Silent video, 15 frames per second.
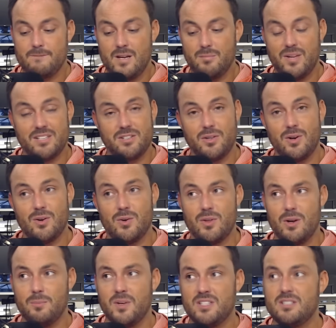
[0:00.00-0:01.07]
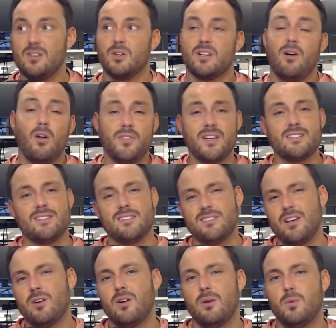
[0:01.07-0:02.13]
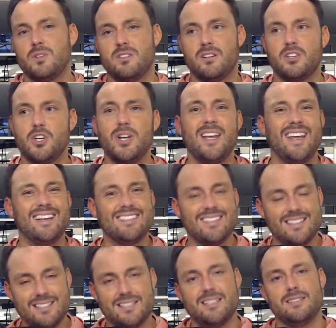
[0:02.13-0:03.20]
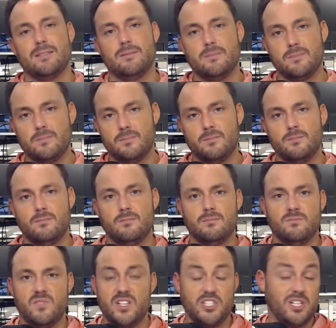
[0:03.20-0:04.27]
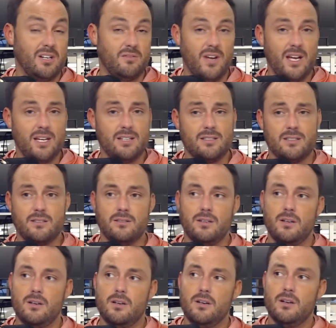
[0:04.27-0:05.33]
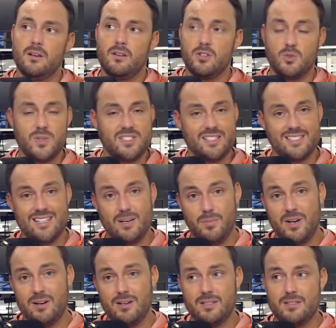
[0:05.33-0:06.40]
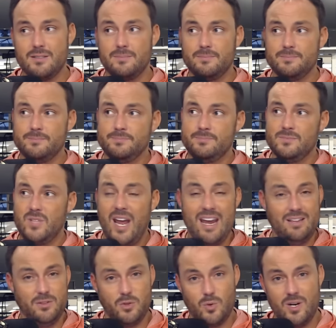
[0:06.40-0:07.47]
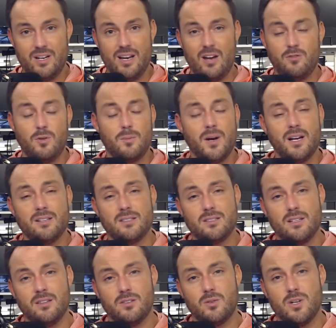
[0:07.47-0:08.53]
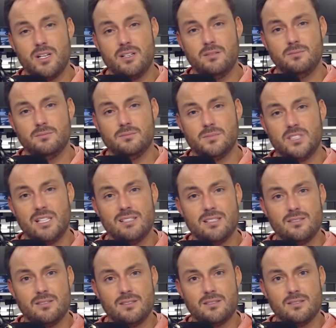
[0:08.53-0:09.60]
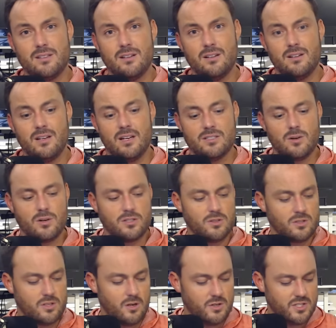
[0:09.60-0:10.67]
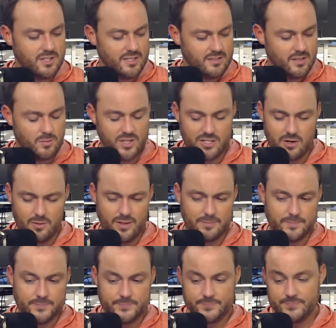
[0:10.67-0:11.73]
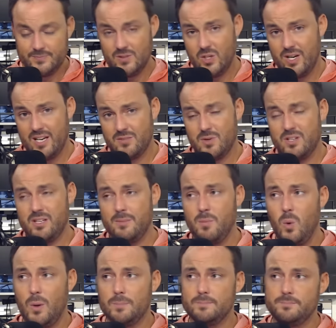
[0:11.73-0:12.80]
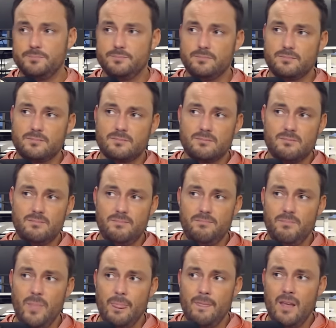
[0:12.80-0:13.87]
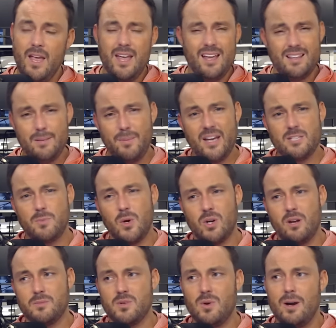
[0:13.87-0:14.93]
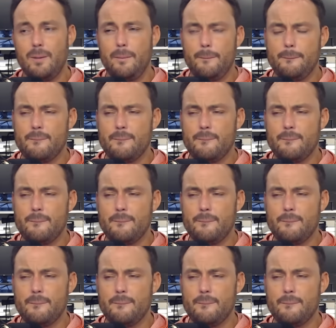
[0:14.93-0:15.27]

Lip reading: But it's either here or there. But still, all things considered, it was a good end to the season. Finishing in Vegas, another Sweet 16 appearance, 8-3 now from us in 3 seasons as Arkansas's coach in the NCAA tournament. Couldn't ask for anything more. And then baseball comes around.